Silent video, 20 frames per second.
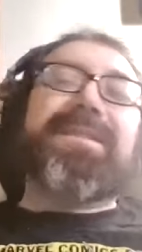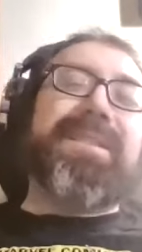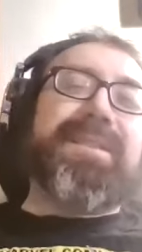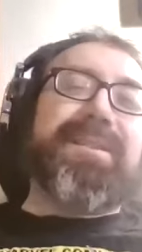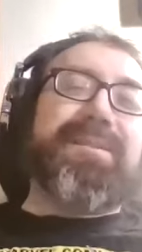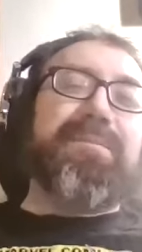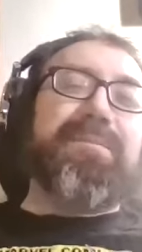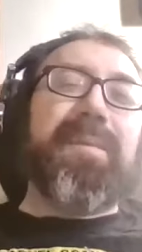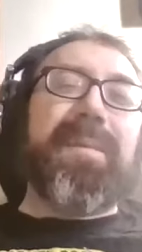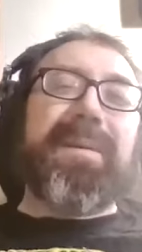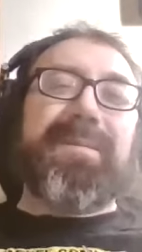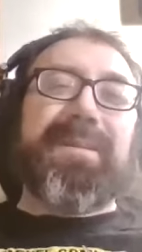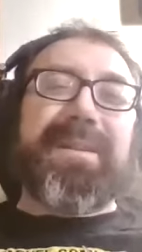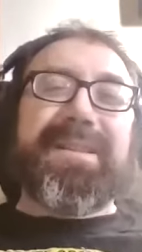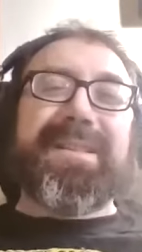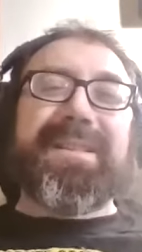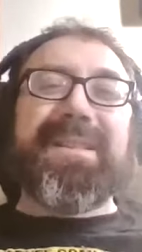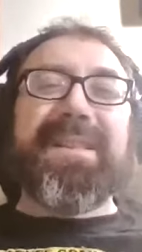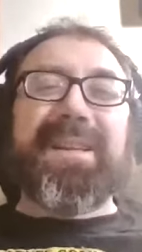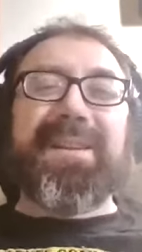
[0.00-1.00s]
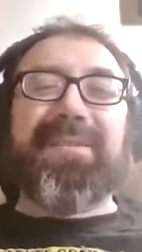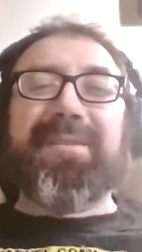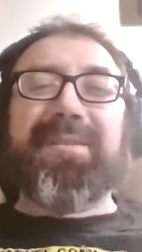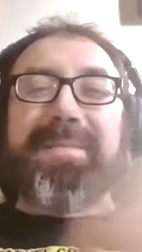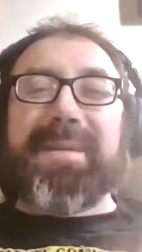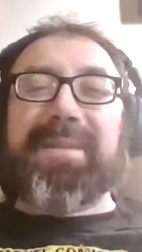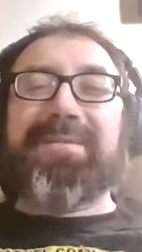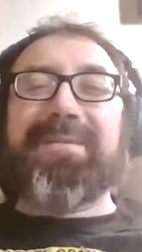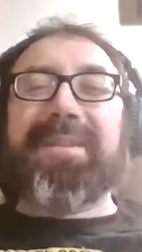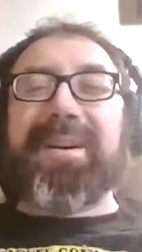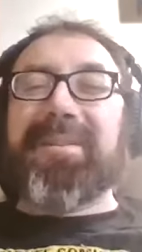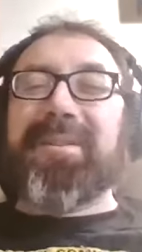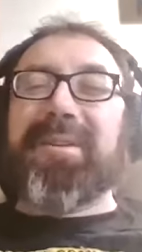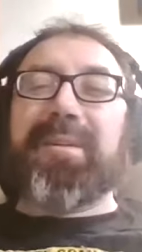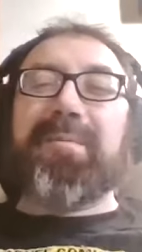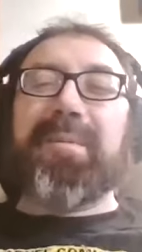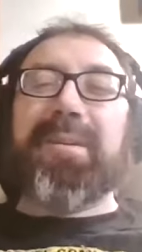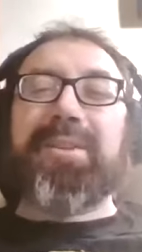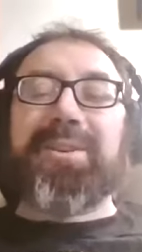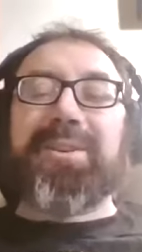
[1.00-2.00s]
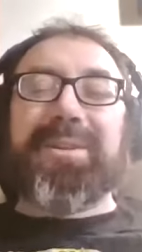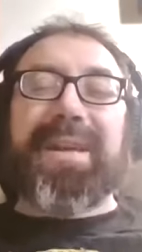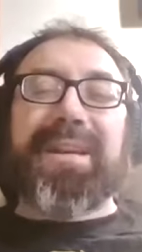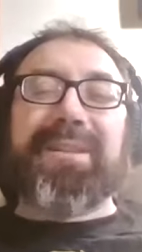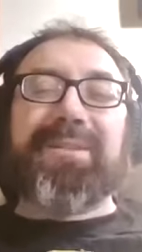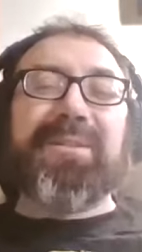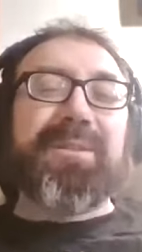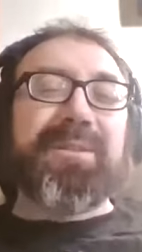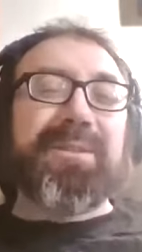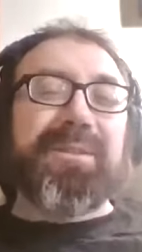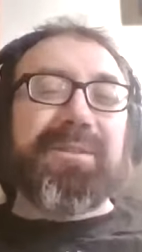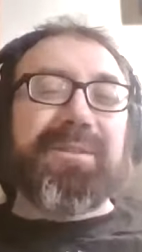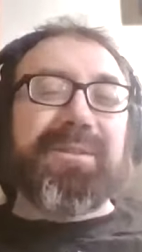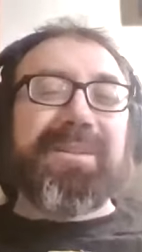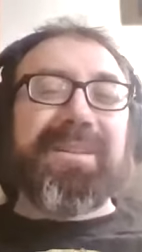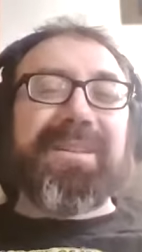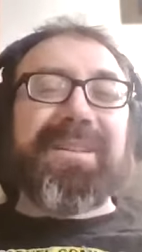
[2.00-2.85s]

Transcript: these women were stealing from my father what should i do